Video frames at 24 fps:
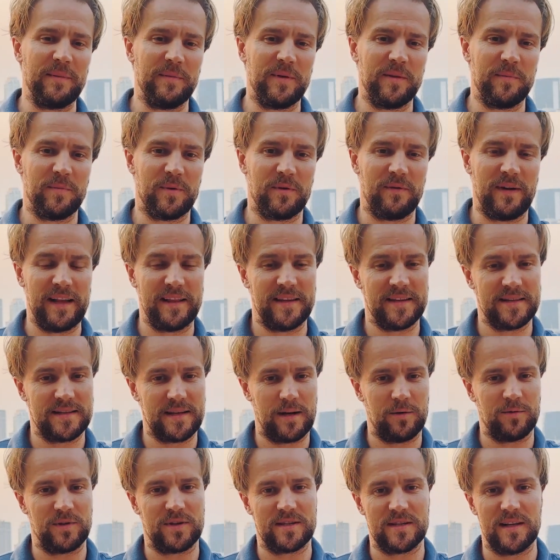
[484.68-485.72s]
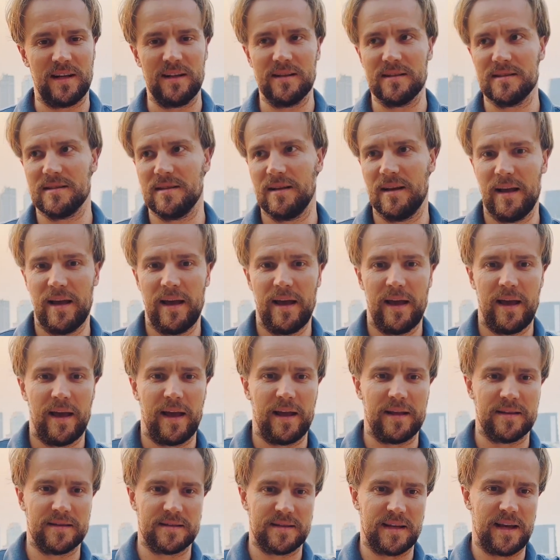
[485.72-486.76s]
provides his own results,
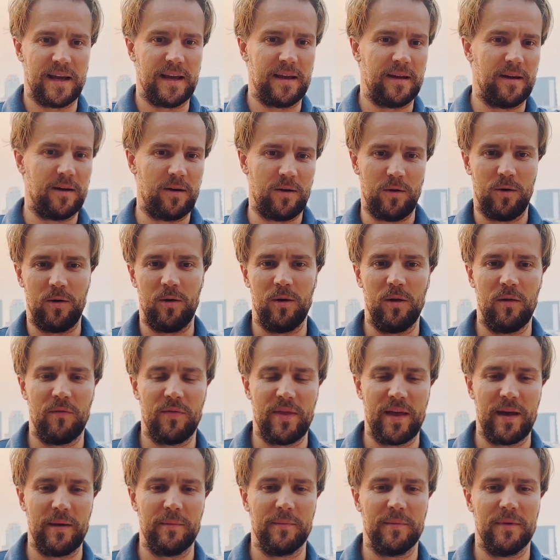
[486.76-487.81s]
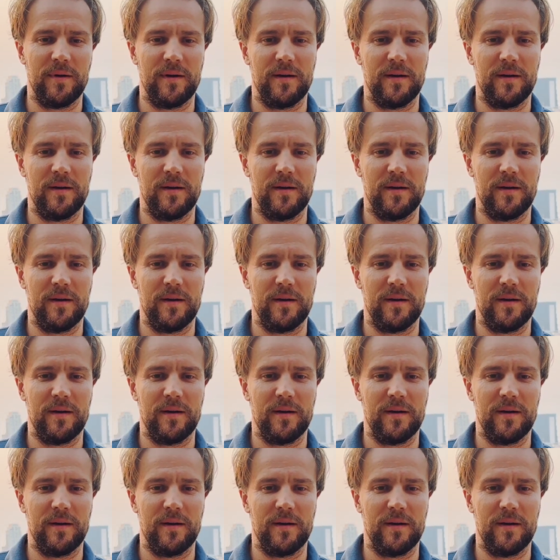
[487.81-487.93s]
and all of them